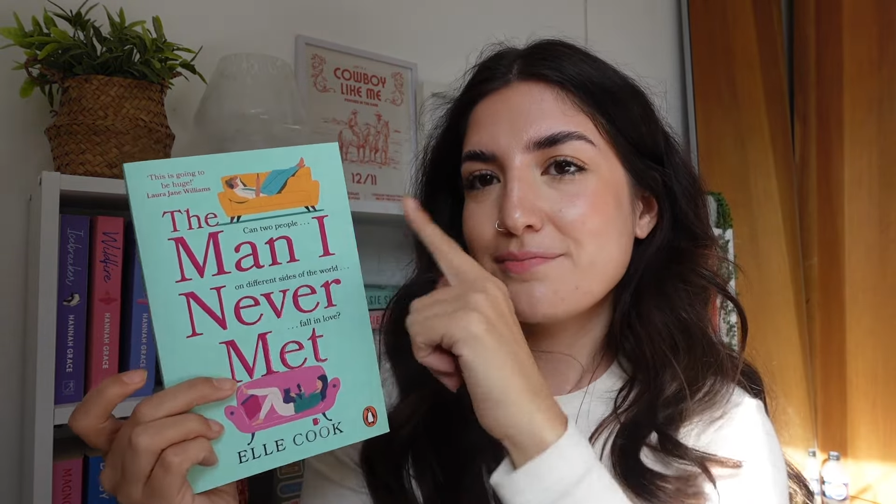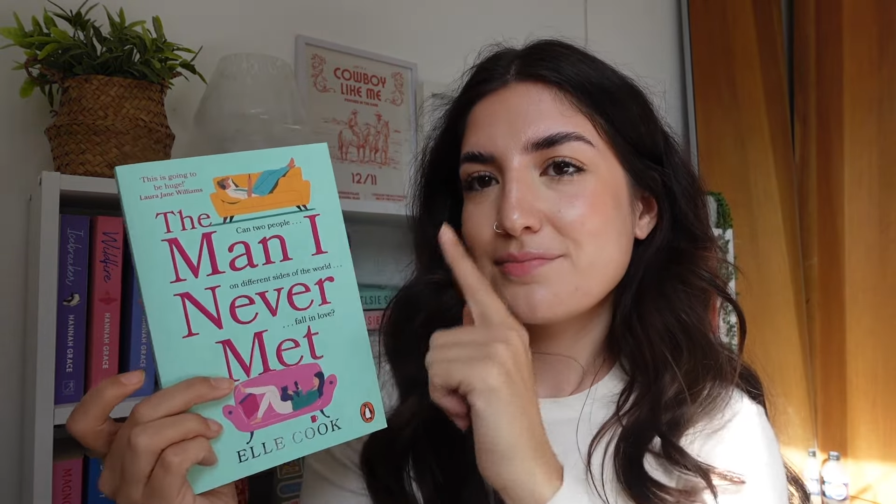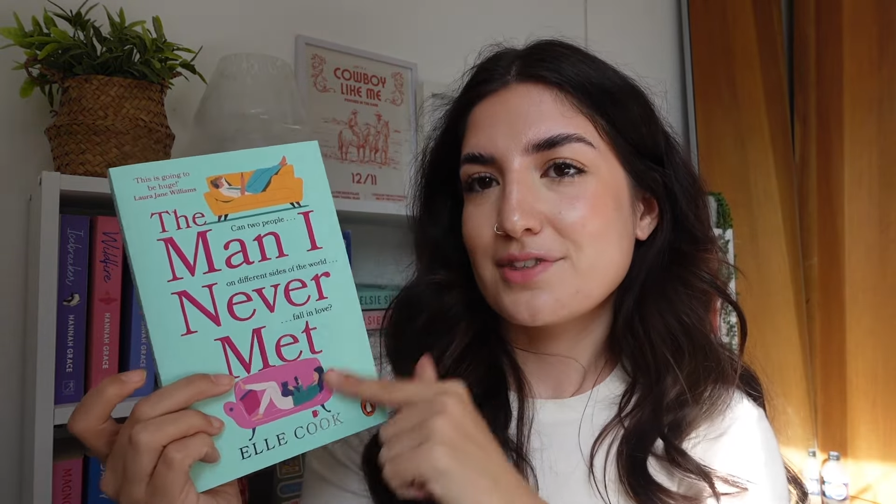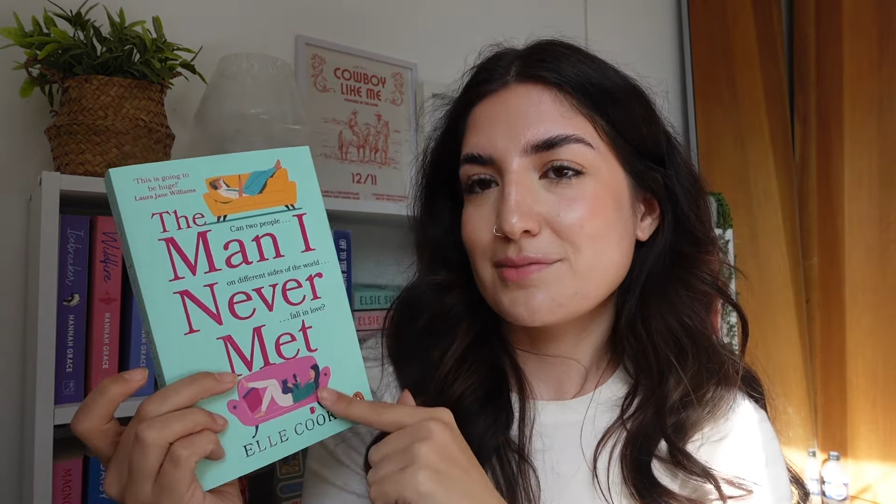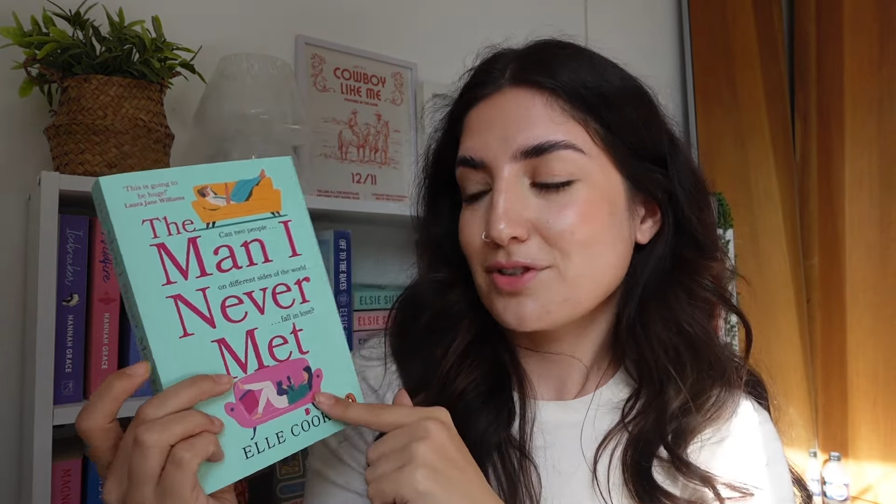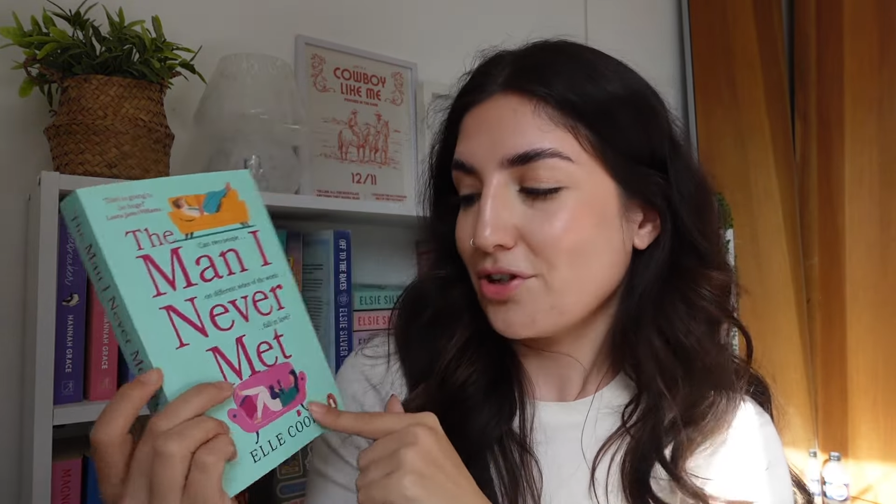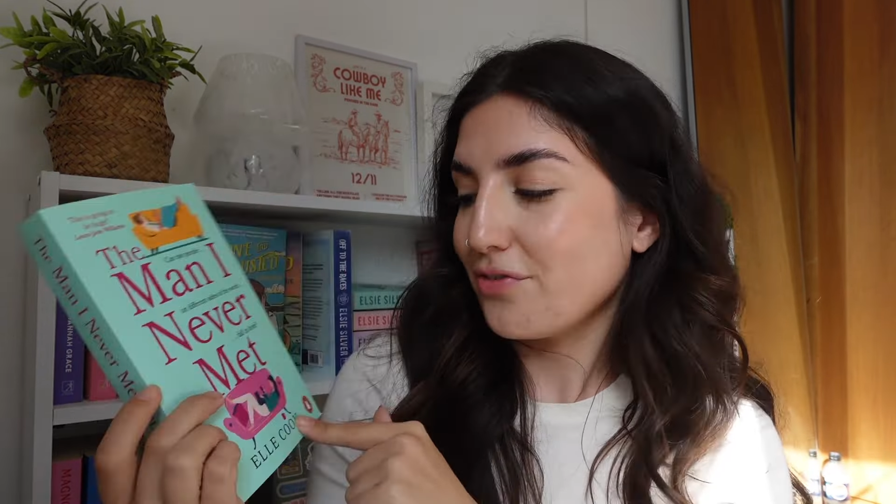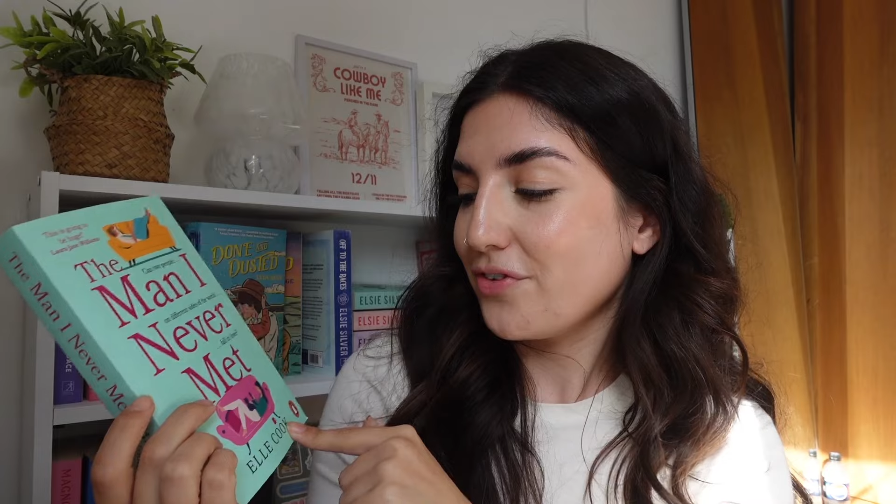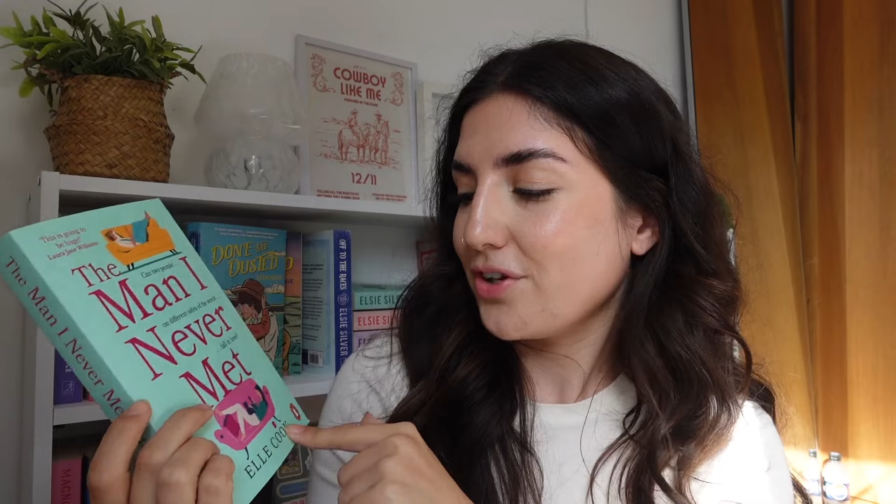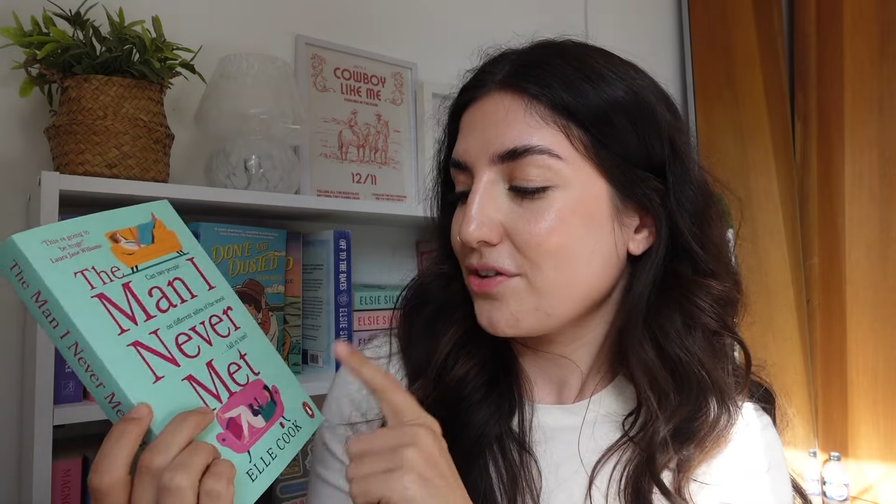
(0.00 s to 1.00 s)
some
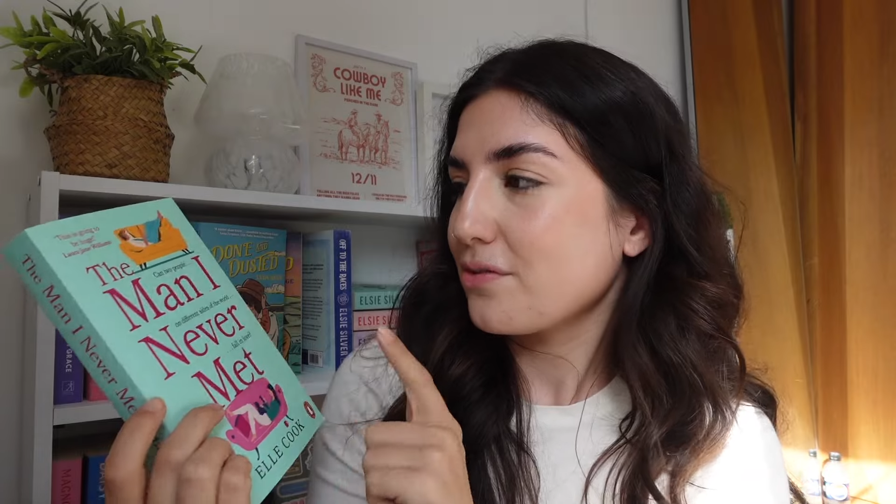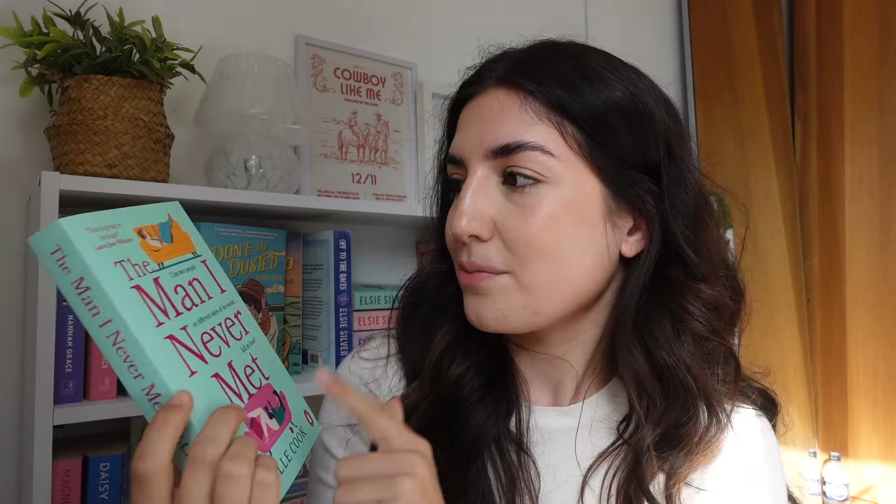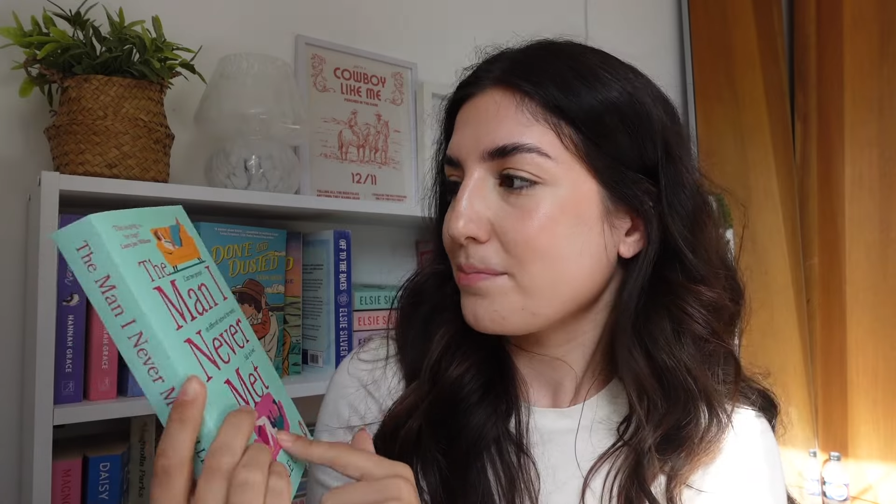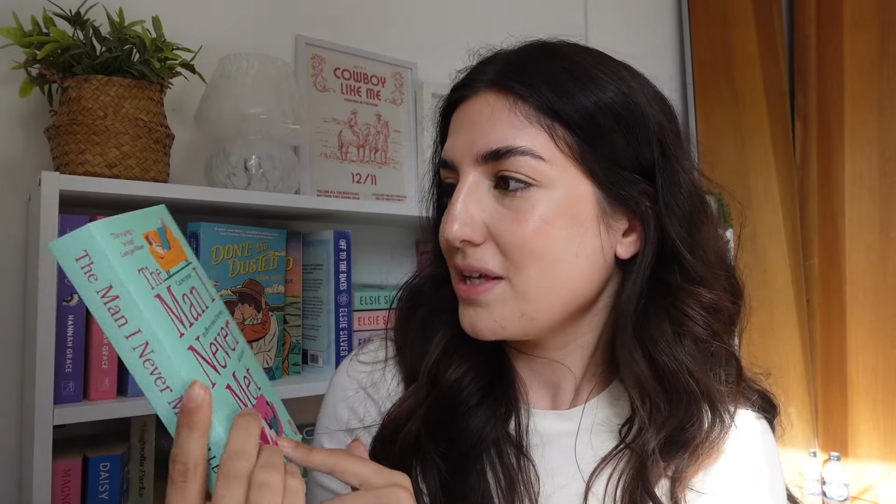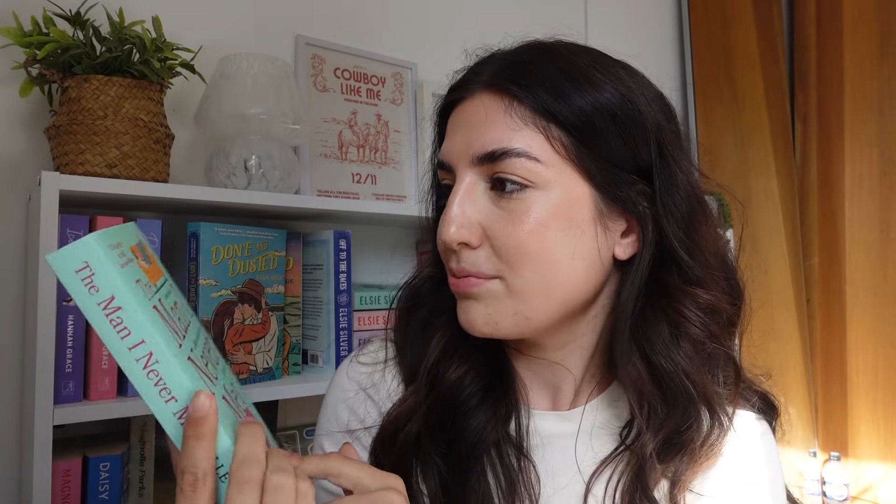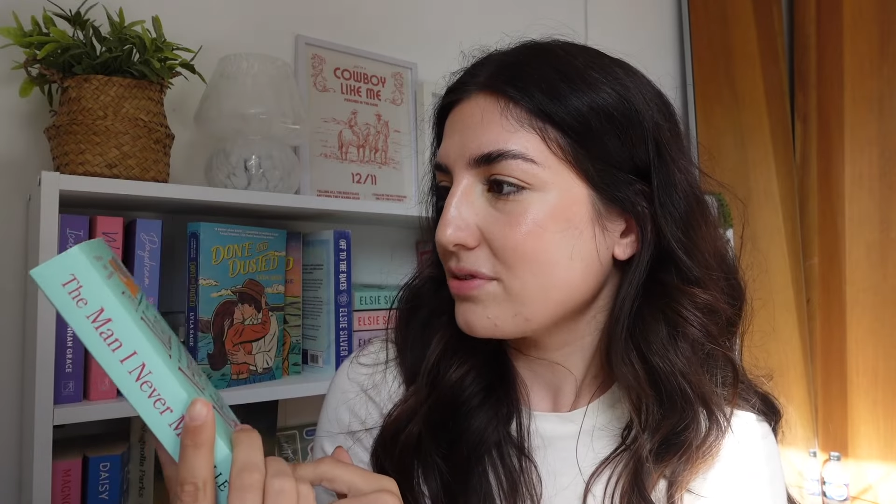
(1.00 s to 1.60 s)
sofas, people